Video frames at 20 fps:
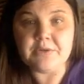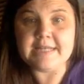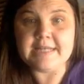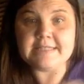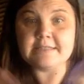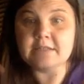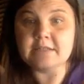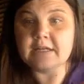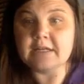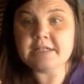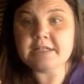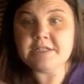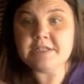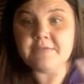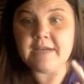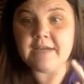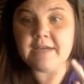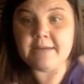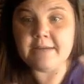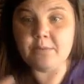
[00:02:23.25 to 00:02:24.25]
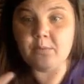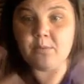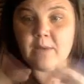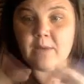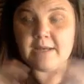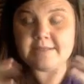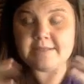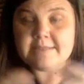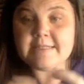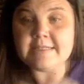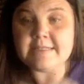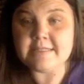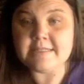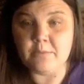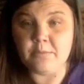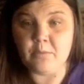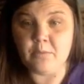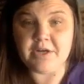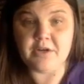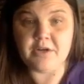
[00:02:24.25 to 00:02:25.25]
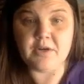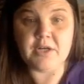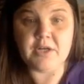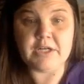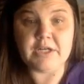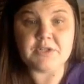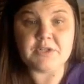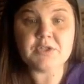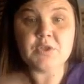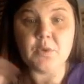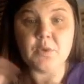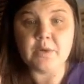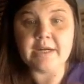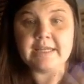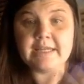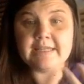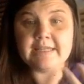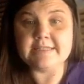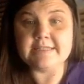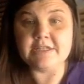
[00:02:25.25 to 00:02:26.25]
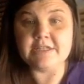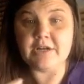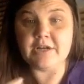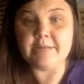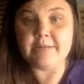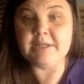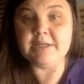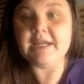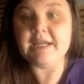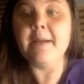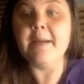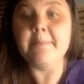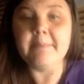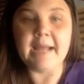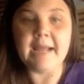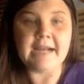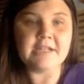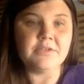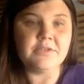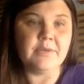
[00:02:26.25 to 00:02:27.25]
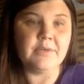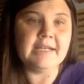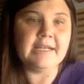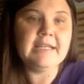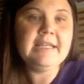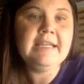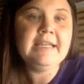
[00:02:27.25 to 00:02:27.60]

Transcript: as long as you've got a system where you're storing this and you're able to come back to it.